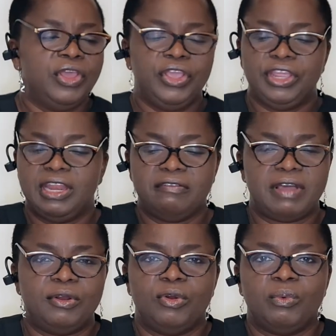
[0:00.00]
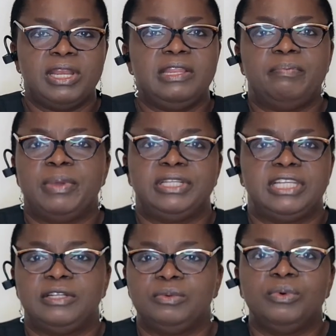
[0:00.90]
You never know when the
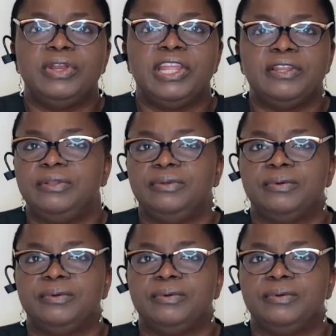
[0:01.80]
patient will need you.